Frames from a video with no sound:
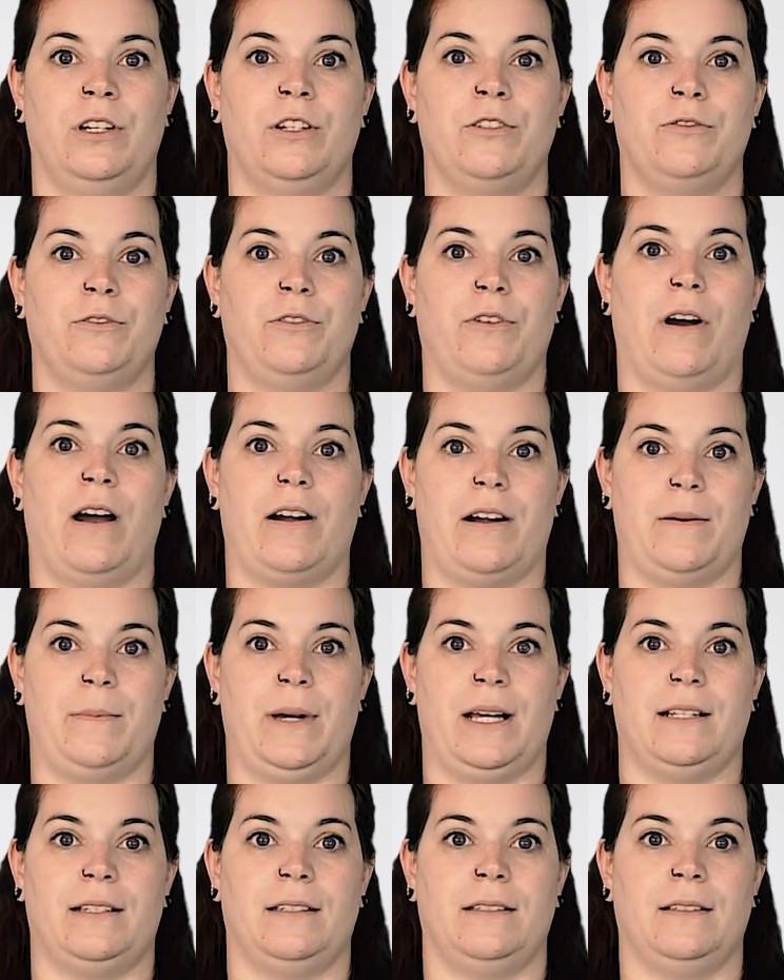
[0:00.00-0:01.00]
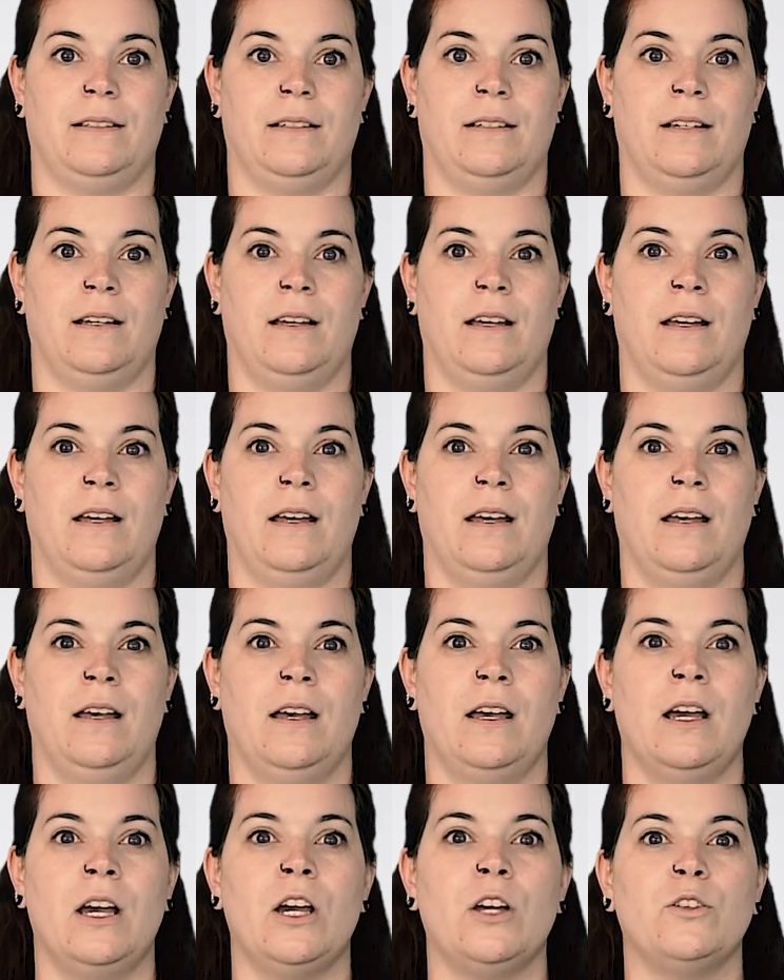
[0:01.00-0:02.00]
to your RMS.
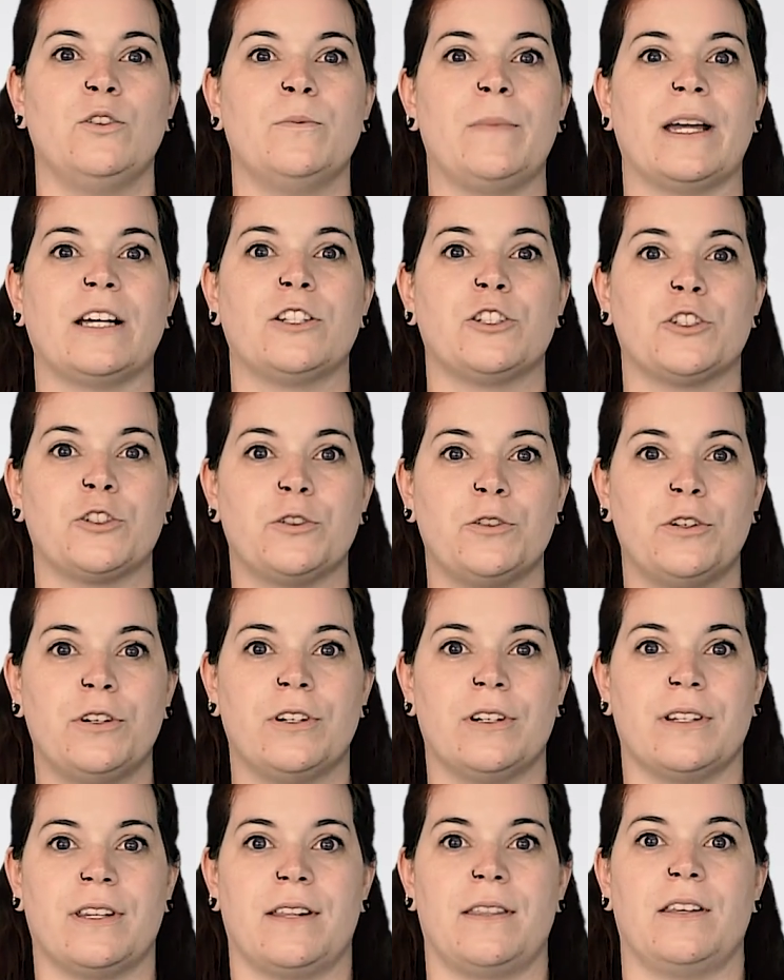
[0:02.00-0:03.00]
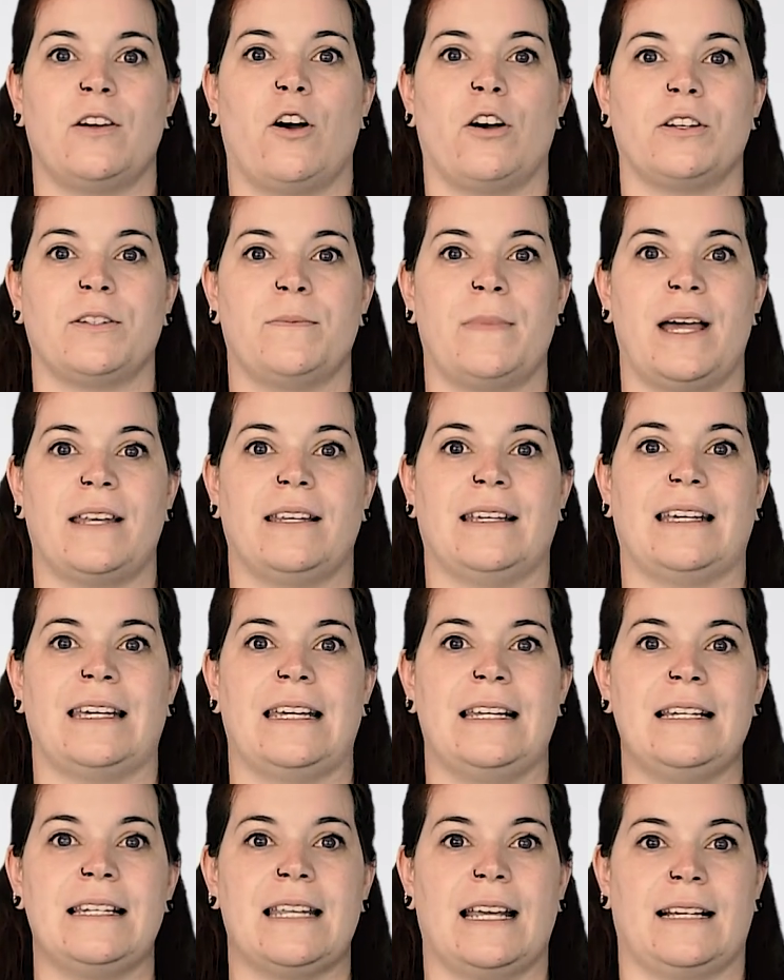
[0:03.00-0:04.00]
To make sure that the automatic
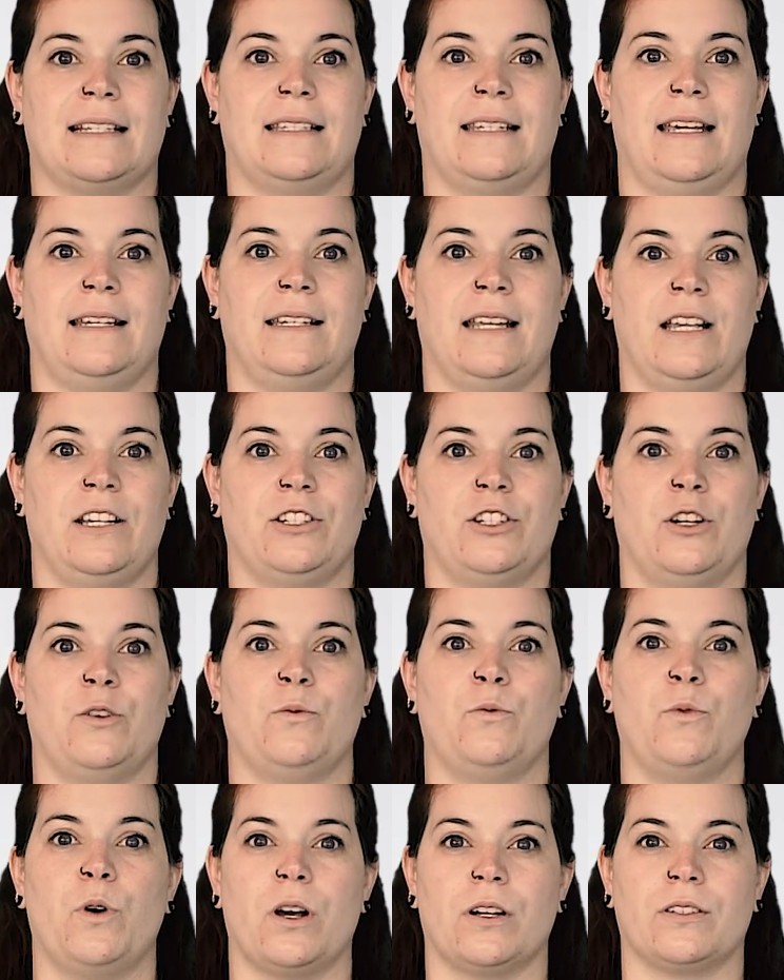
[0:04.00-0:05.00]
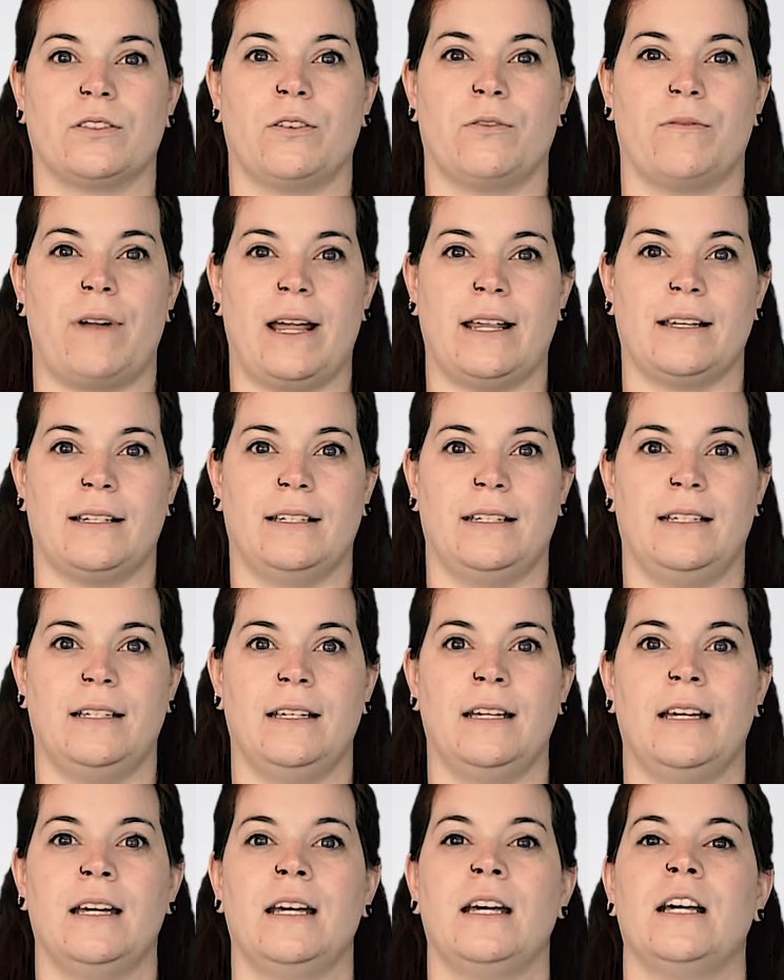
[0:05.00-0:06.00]
in-text citation works
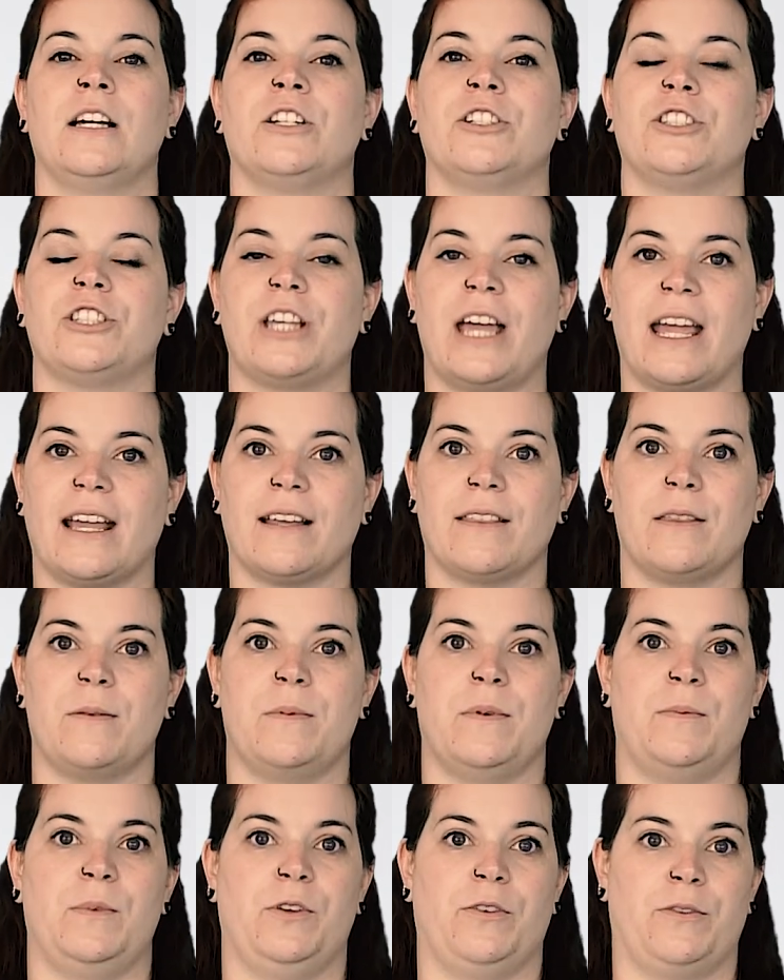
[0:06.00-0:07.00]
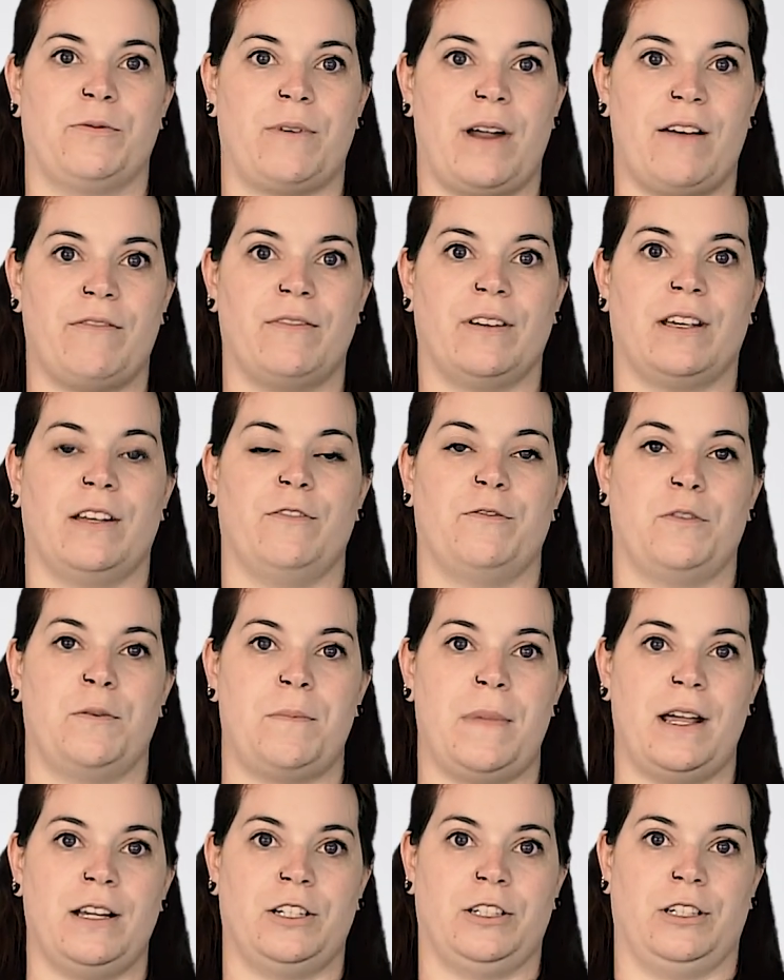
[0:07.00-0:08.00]
correctly, check the bibliographic
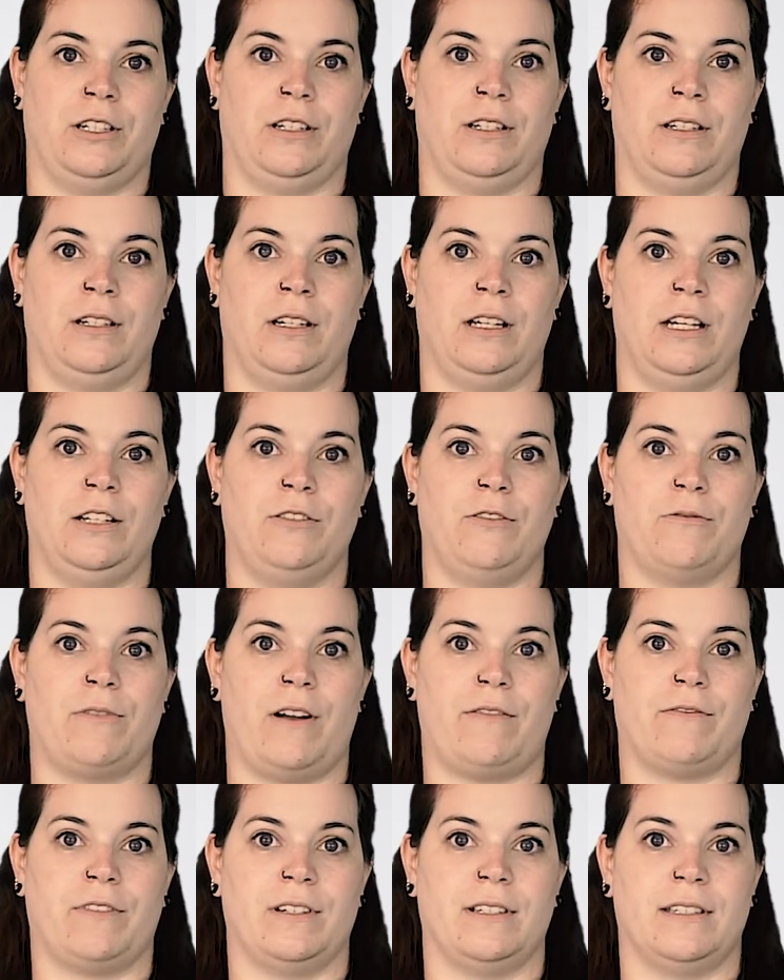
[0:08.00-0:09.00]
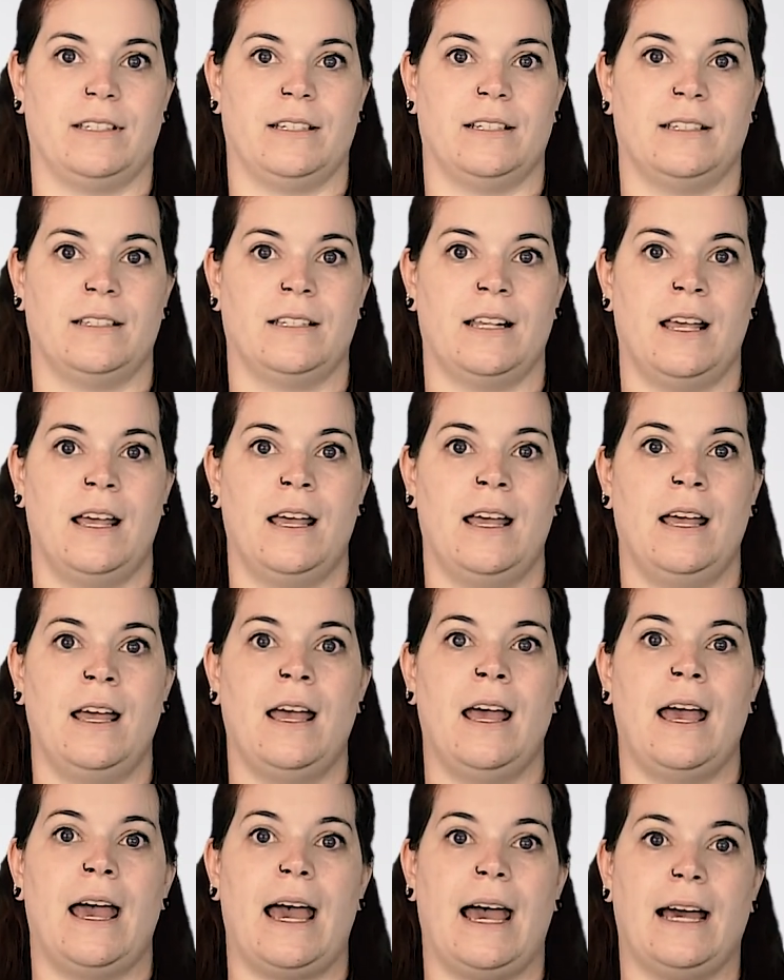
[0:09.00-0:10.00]
information in your references
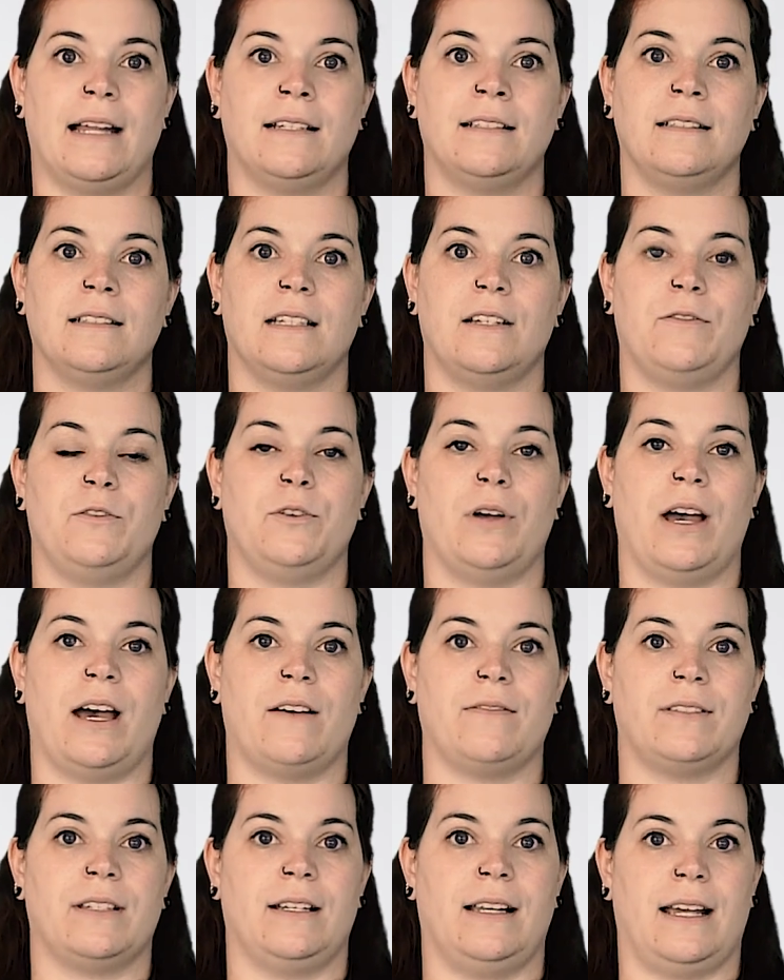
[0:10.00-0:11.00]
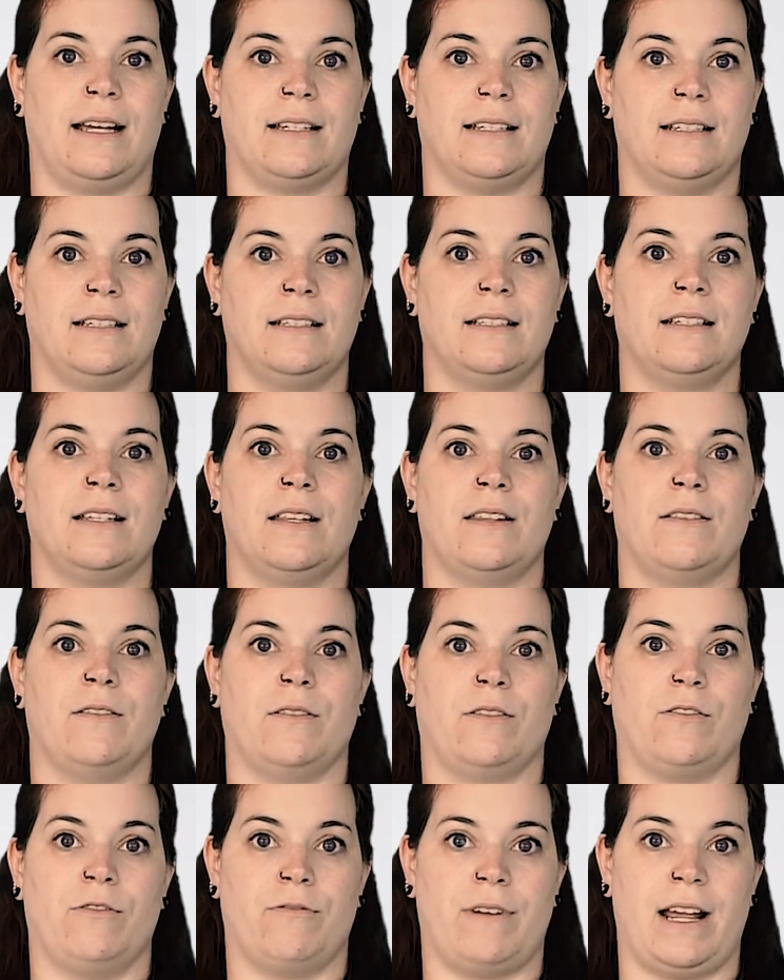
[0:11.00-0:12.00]
and if you have selected the
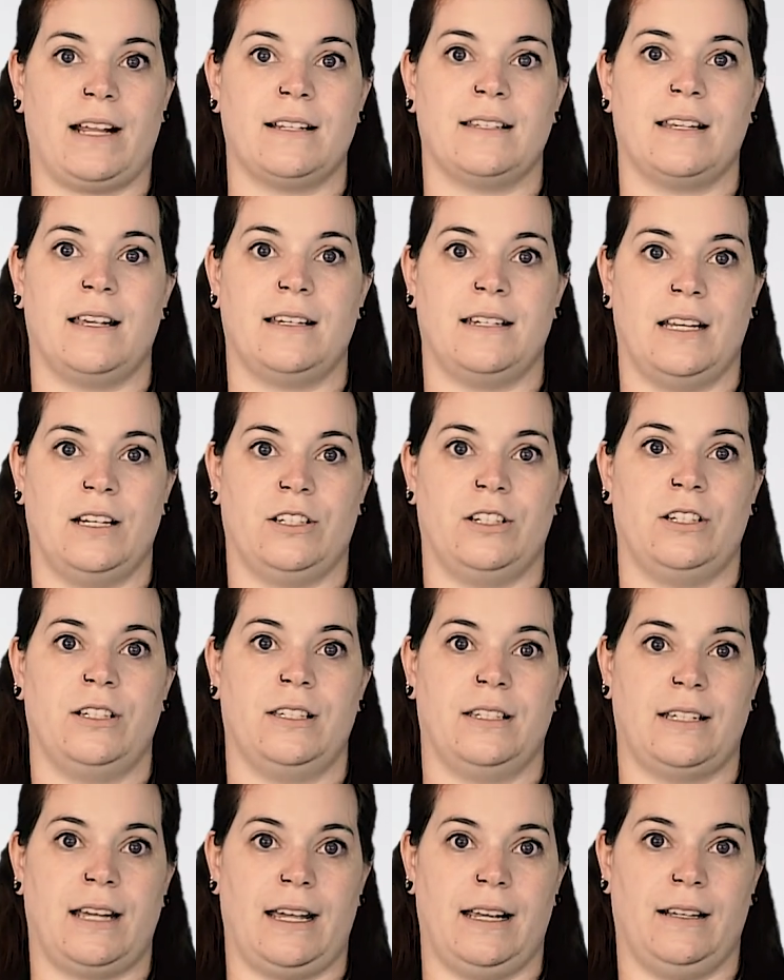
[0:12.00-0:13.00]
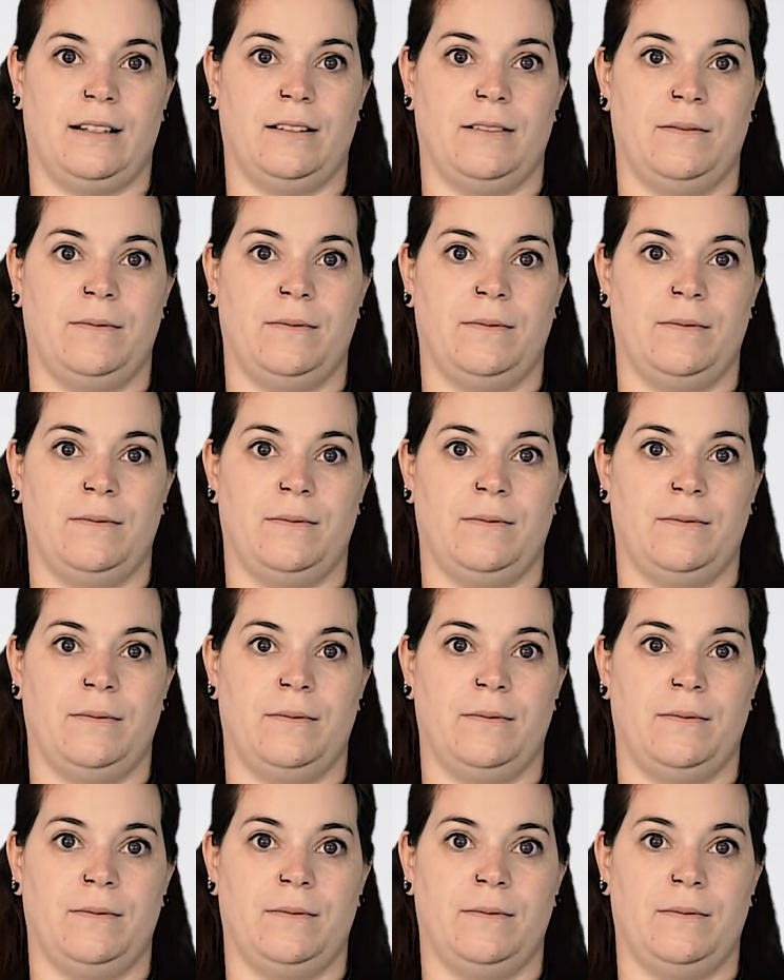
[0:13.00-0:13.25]
correct citation style.